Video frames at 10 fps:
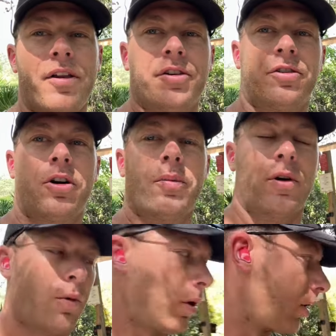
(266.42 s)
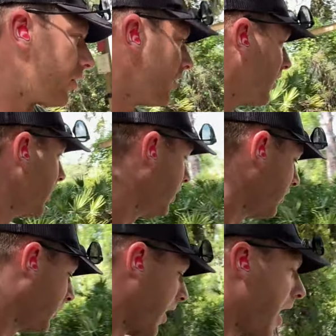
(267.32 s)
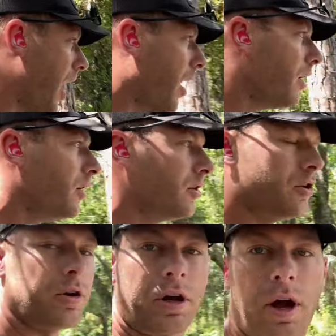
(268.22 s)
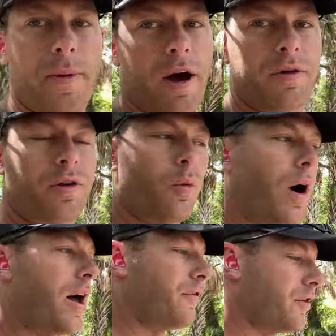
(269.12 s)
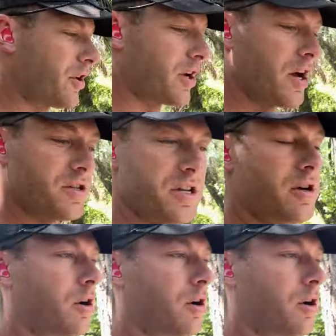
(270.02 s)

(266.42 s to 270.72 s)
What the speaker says: this tournament works is you can come out with your wife and your cousin,